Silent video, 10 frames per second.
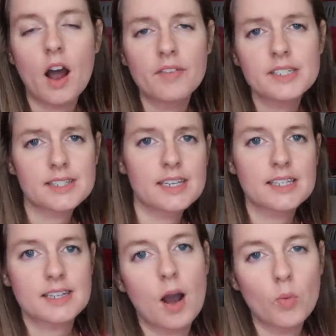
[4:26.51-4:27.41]
Obviously
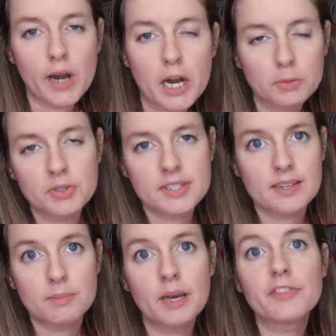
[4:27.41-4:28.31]
it's not
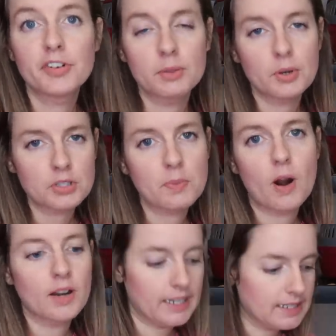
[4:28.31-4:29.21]
100%, but for the most
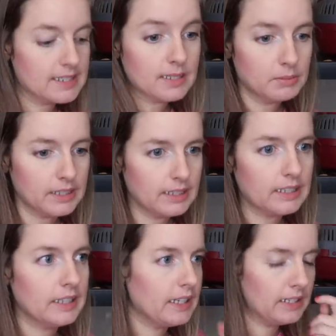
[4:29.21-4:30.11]
part, it is completely
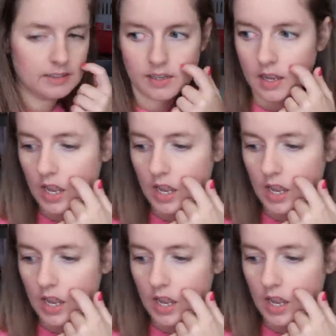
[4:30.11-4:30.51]
cleaned.